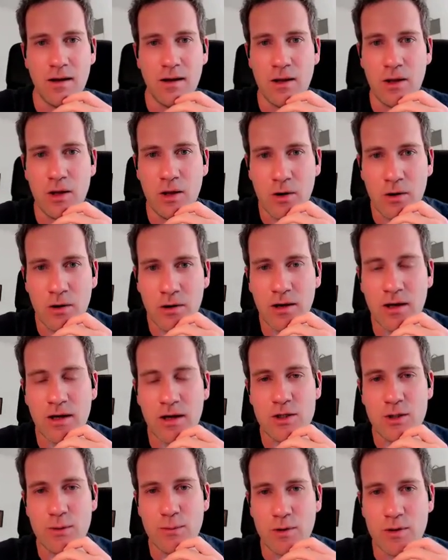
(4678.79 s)
Your
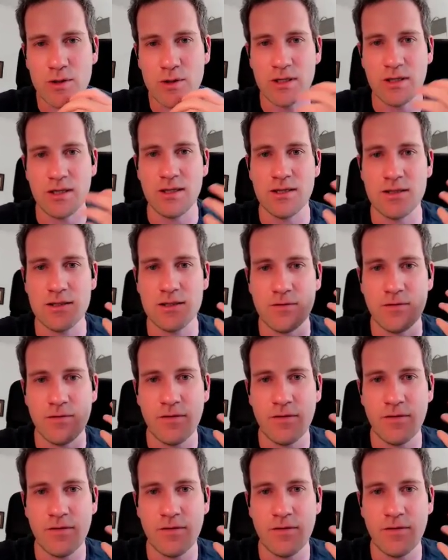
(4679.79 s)
contribution is